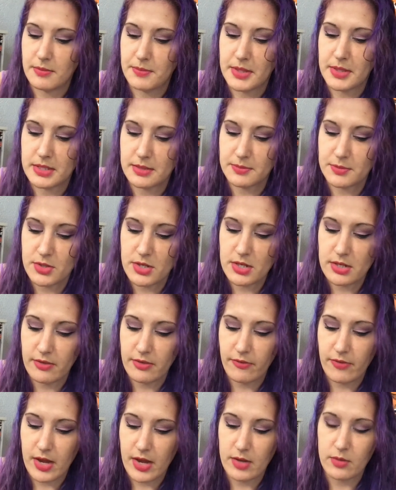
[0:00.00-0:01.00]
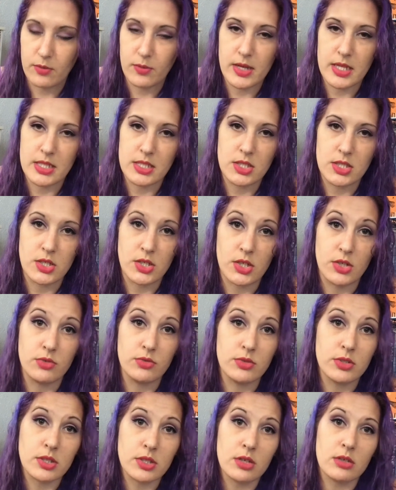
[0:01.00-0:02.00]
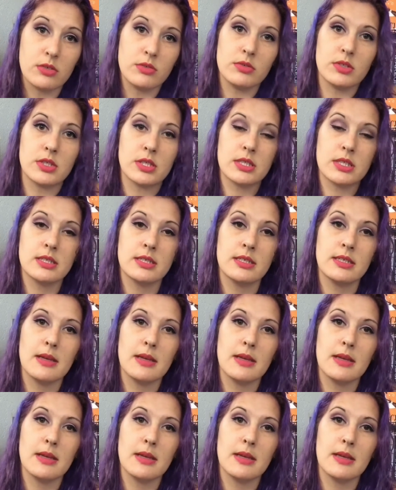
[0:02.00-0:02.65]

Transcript: because um, I'm trying to find ways to use those